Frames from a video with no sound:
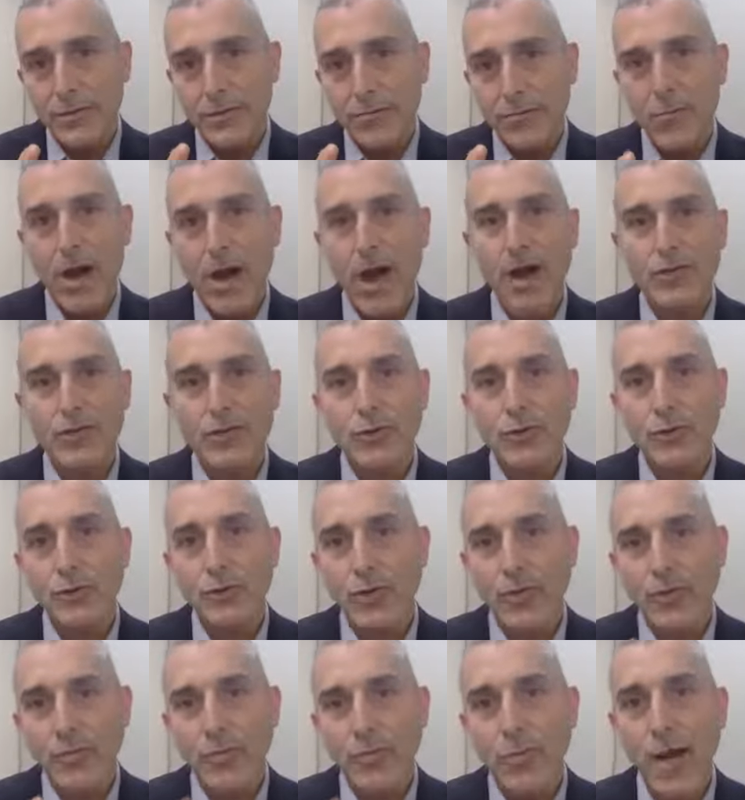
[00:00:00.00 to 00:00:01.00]

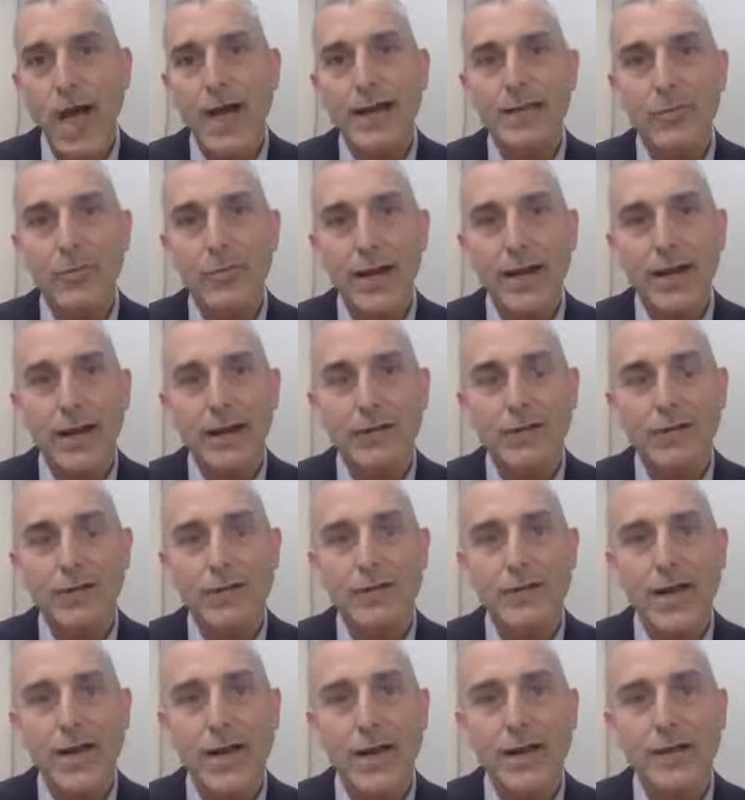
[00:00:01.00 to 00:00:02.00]
module of body weight
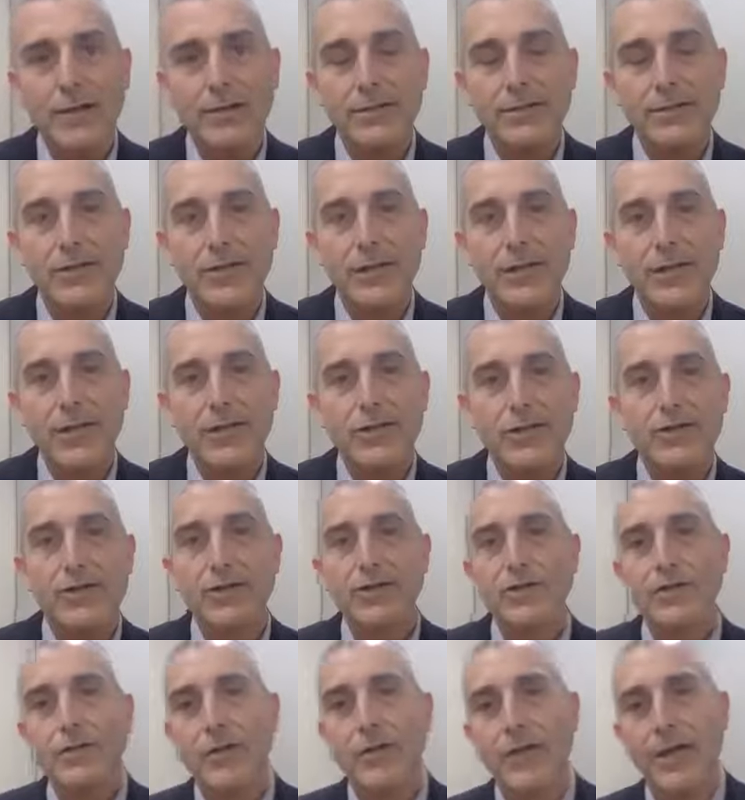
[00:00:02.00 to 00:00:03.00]
exercise
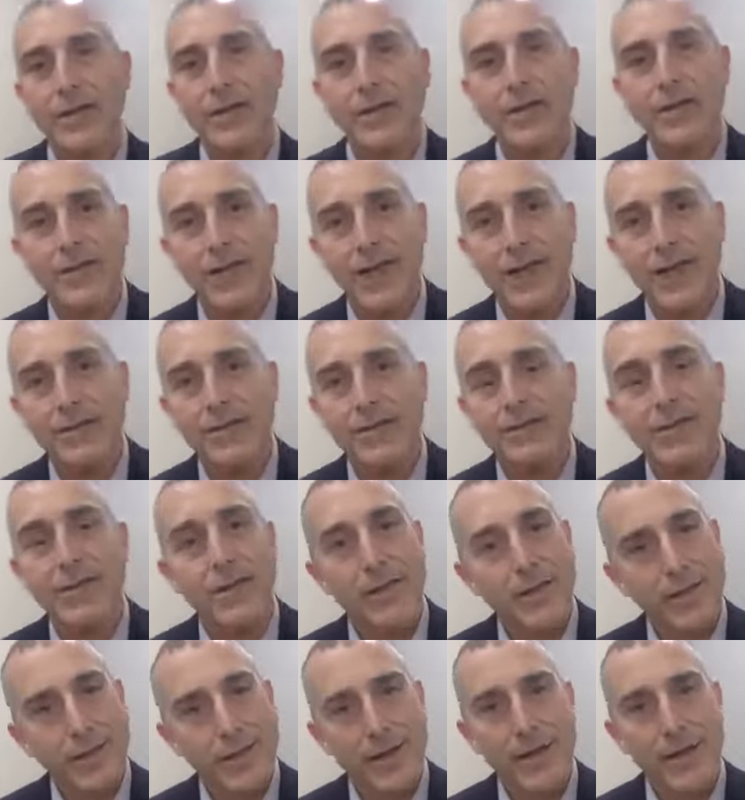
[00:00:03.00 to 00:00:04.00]
should you then advance to
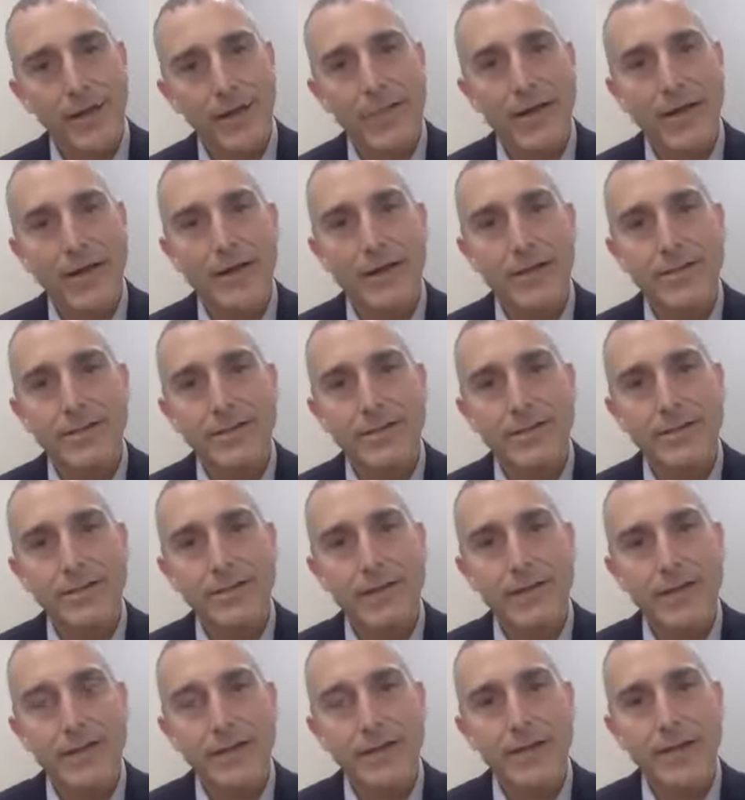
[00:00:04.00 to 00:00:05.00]
TheraBands.
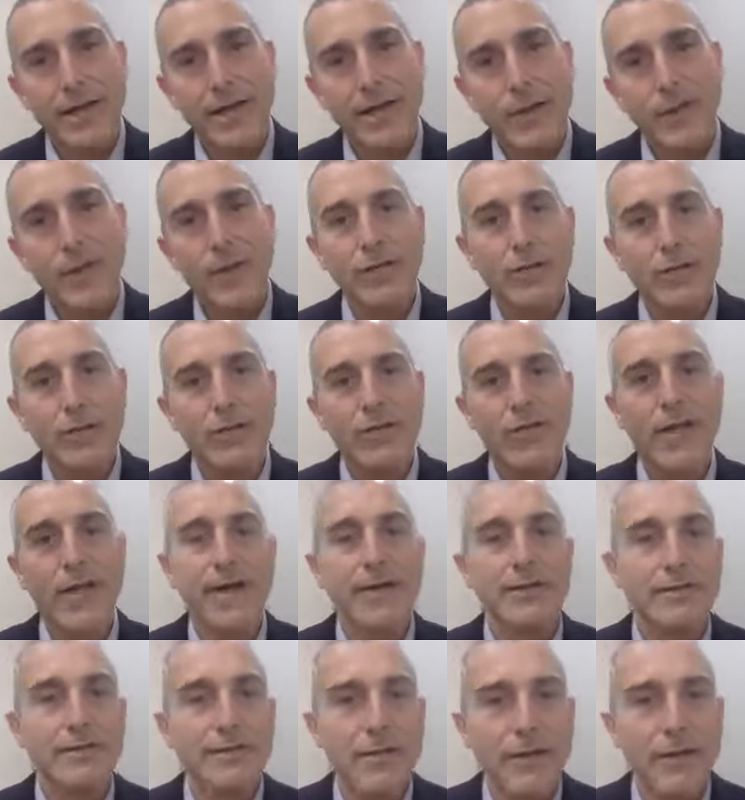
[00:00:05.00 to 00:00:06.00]
And when you
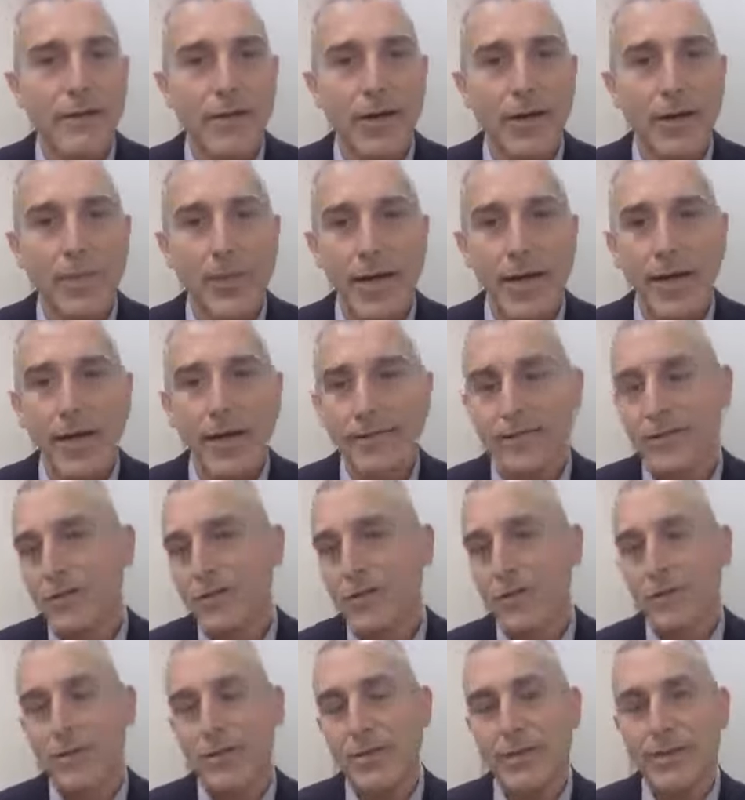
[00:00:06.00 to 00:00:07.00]
advance to TheraBands, it
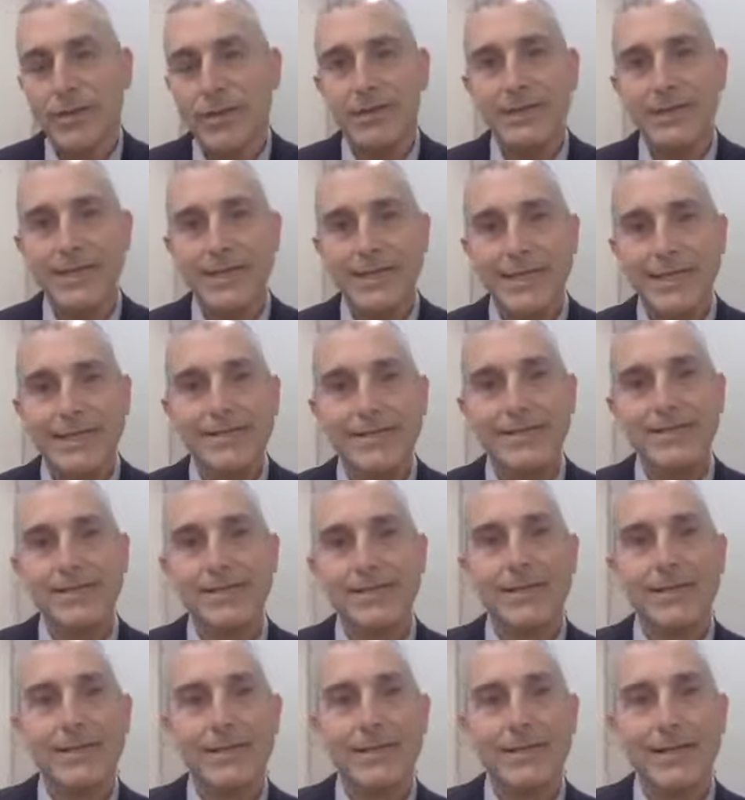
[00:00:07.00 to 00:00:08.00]
should be the least
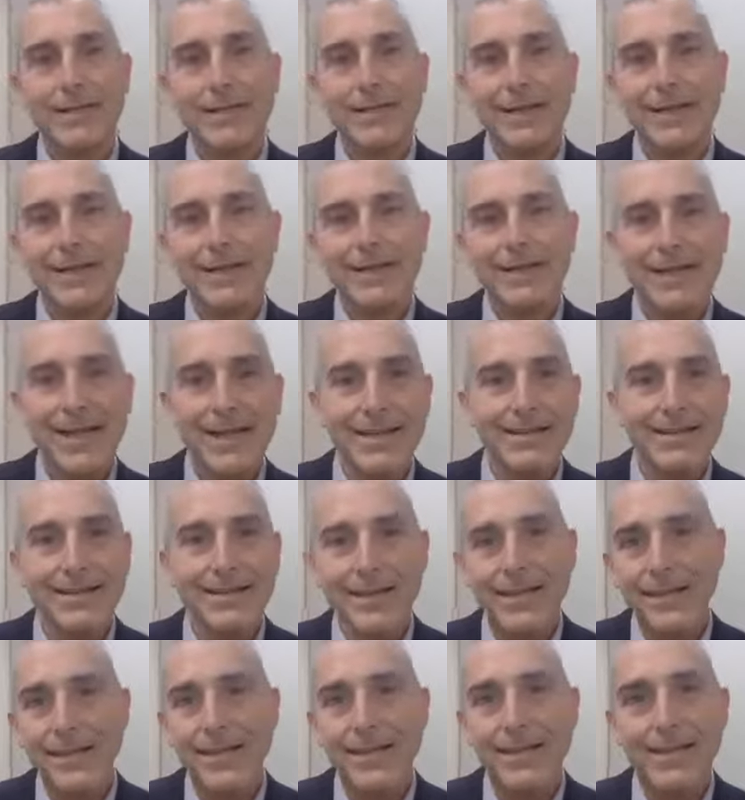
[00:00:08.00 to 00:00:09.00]

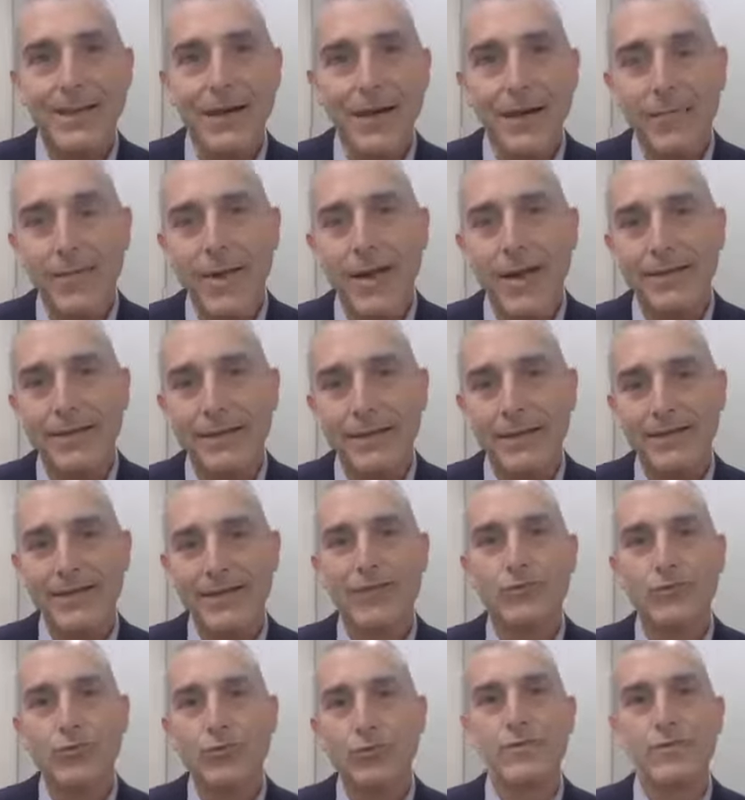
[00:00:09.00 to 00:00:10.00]
intensity TheraBand, the
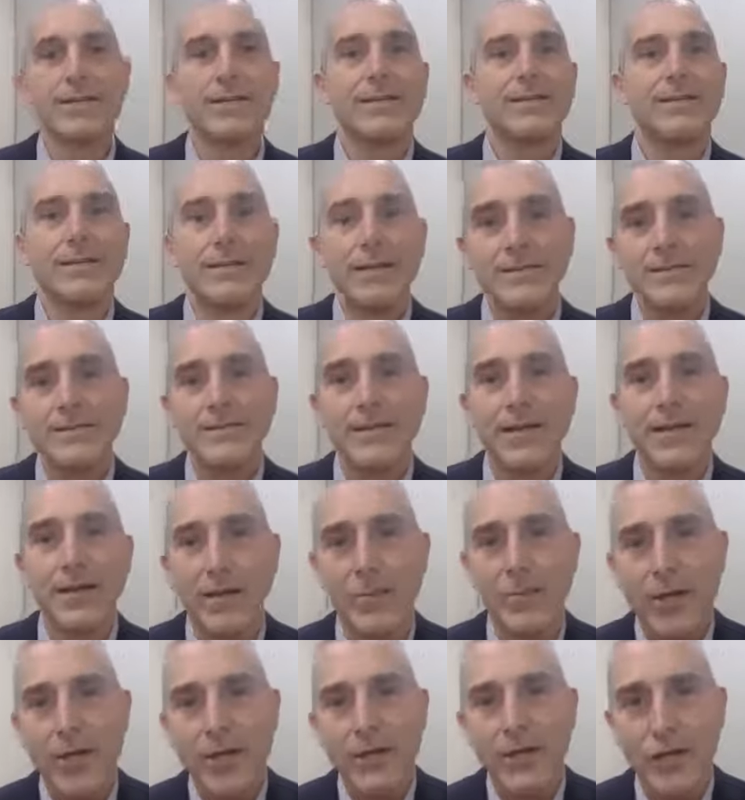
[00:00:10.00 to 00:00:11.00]
least resistance
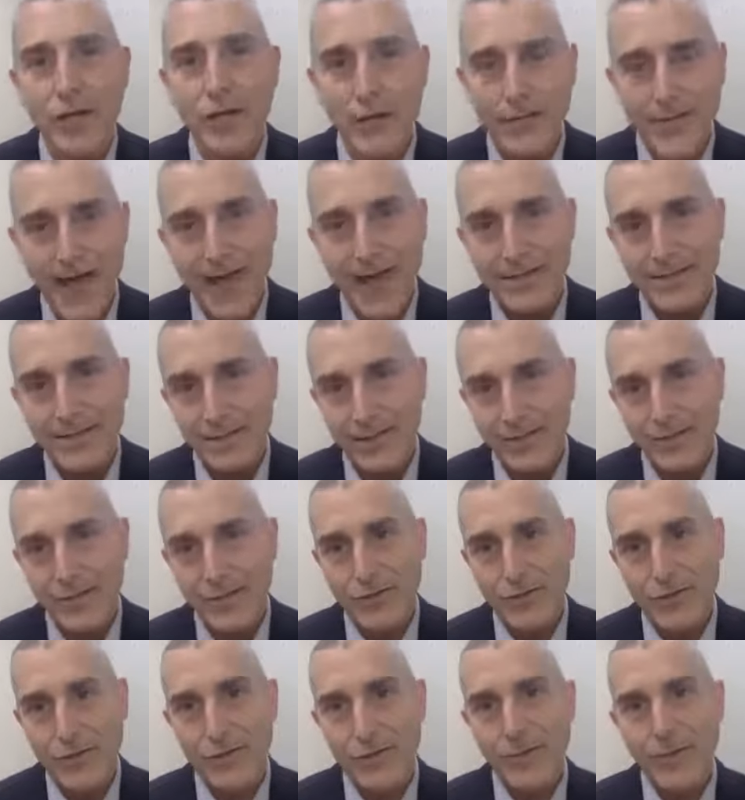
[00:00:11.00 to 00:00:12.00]
TheraBand that you have access
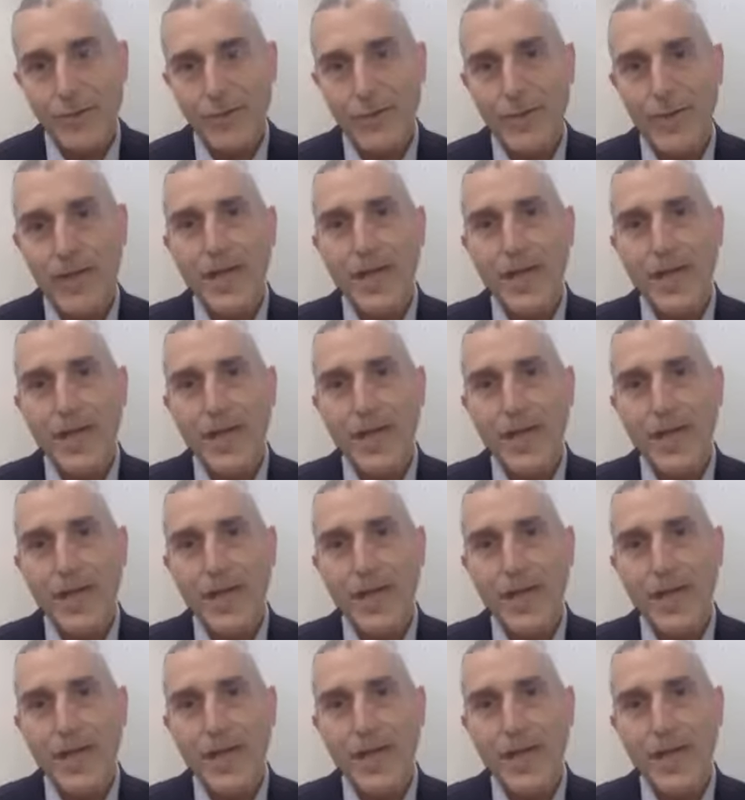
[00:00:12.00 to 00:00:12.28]
to,